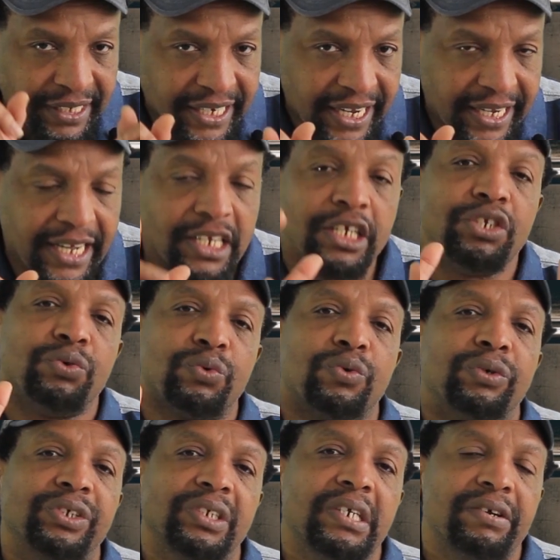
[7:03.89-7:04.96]
taken into
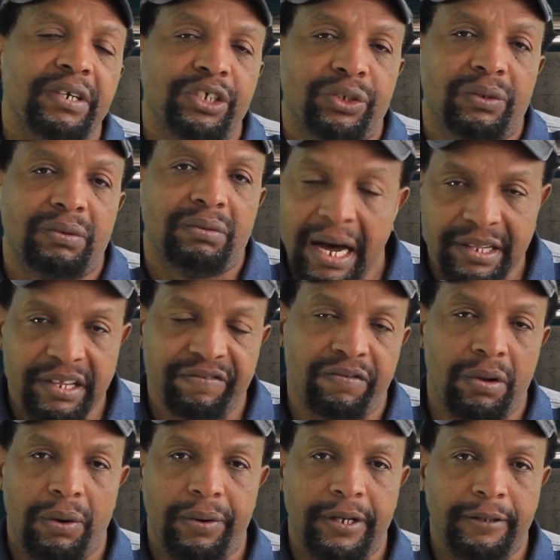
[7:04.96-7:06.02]
consideration are the
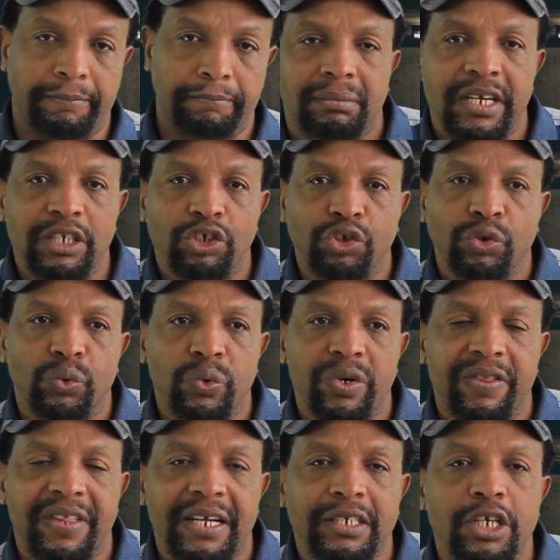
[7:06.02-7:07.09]
following.
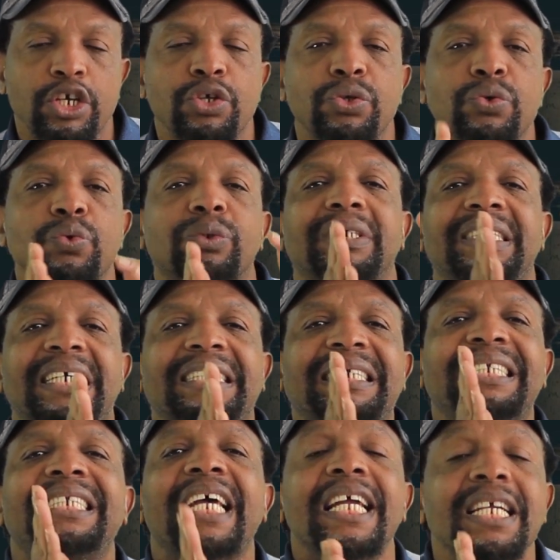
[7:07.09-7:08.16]
Ensure that you
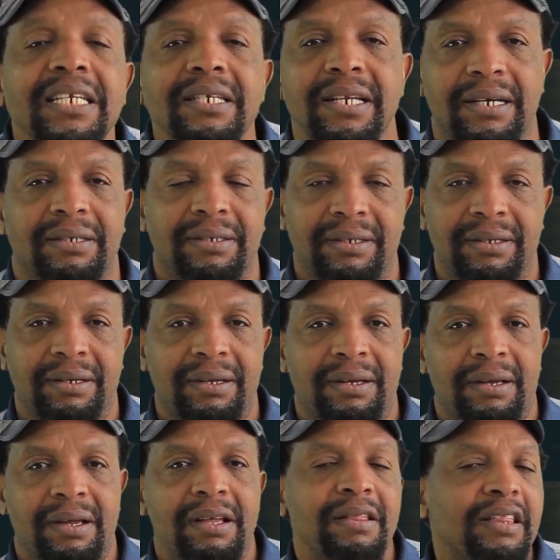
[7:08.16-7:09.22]
sustain
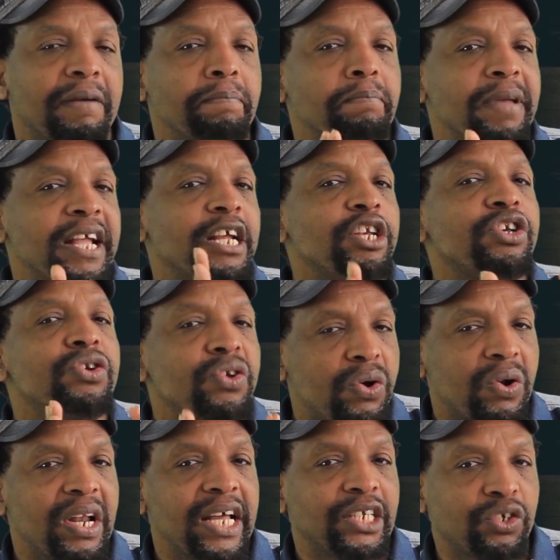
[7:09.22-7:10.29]
the main
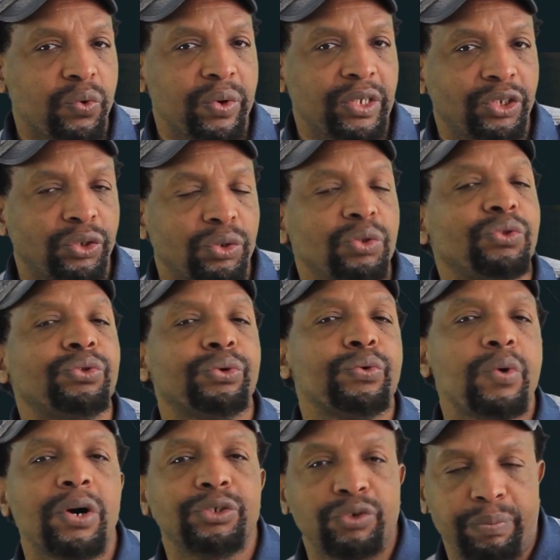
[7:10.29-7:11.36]
knowledge question
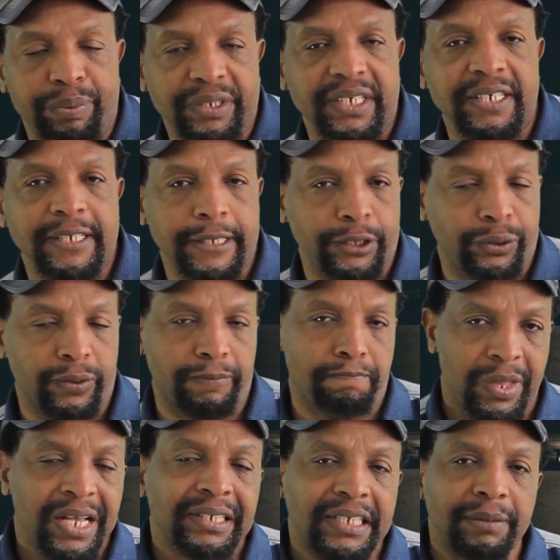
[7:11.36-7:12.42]
throughout your presentation.
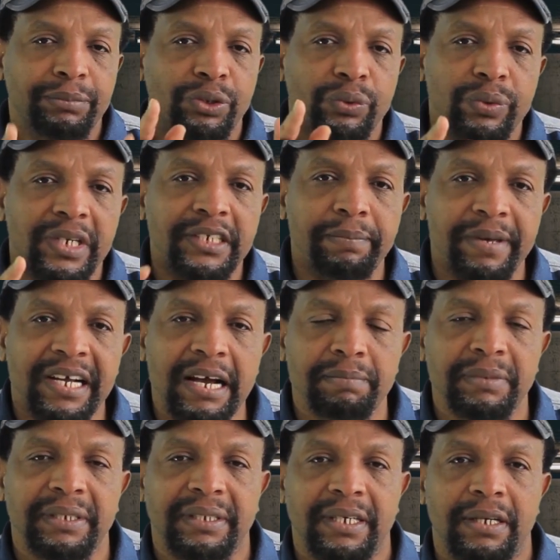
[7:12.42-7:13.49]
Some students make a
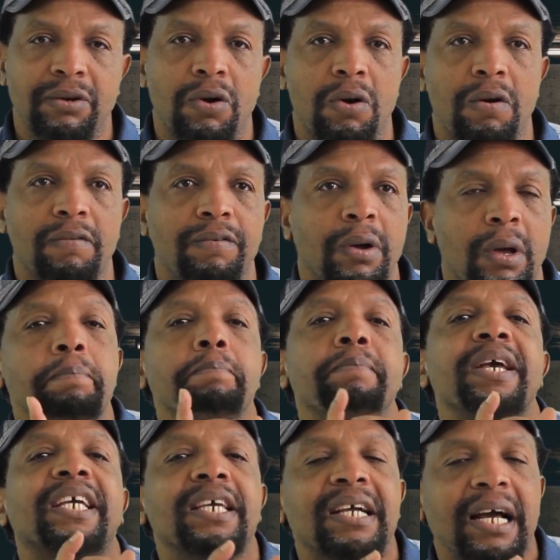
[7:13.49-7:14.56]
mistake of
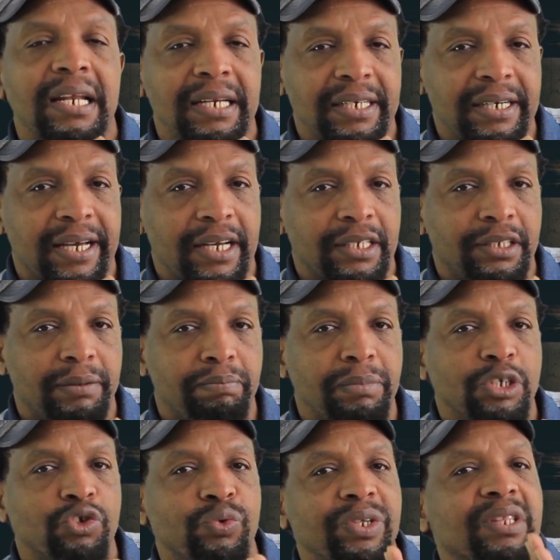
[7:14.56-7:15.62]
making a linkage
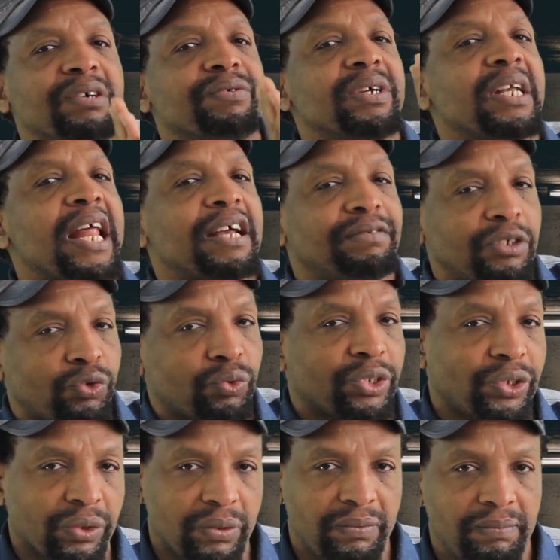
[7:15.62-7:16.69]
between the real life
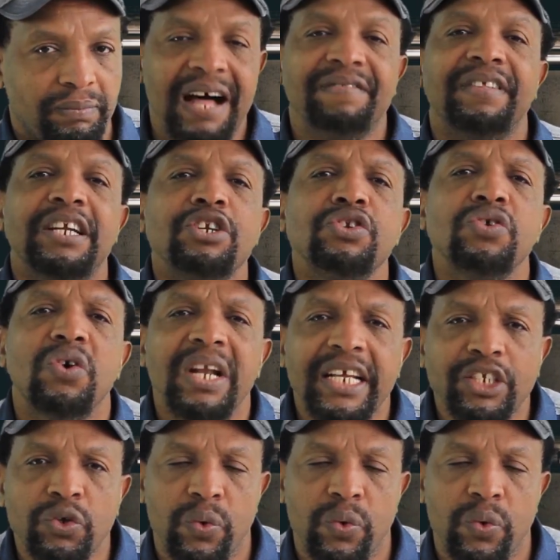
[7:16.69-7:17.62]
situation and the knowledge